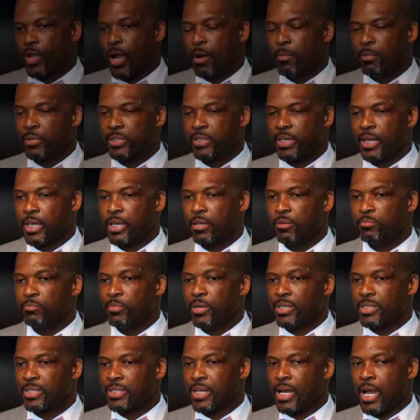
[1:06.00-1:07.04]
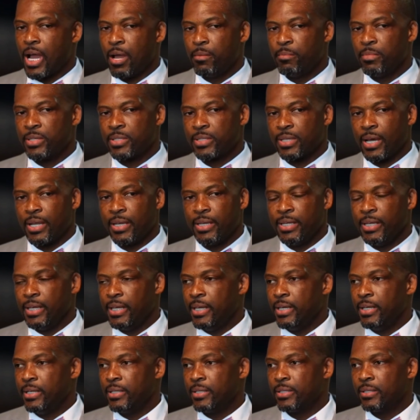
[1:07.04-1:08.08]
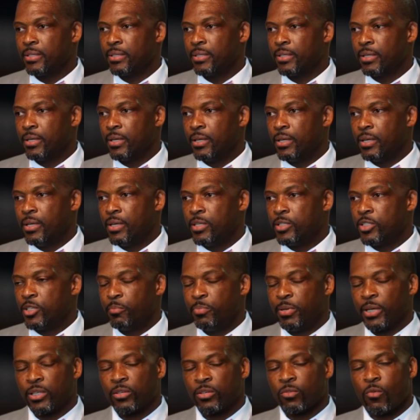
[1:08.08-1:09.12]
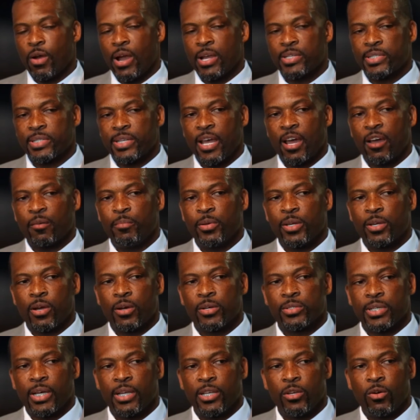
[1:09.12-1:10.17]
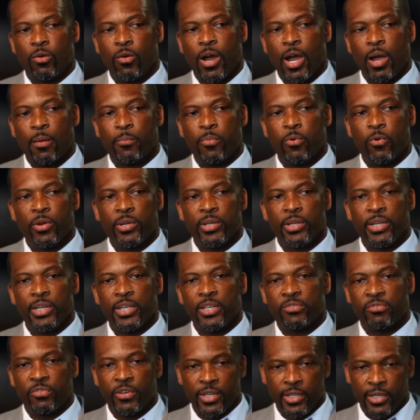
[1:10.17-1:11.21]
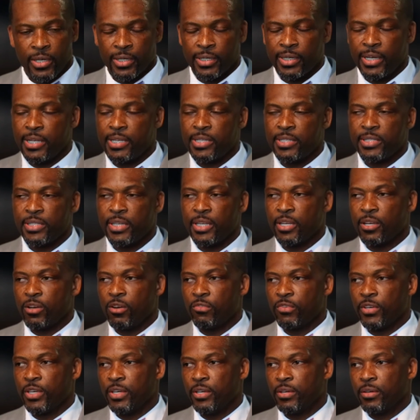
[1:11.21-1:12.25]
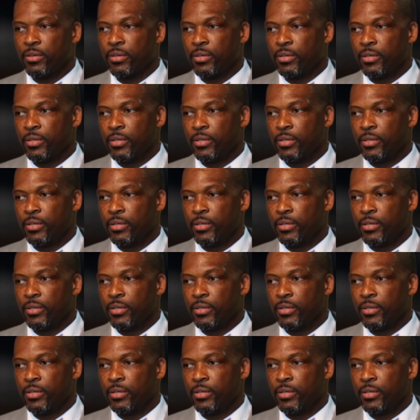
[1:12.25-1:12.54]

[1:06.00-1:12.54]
I'm going to take as much time as I need to pick the right staff, because I know how important it is for the young lady sitting over here.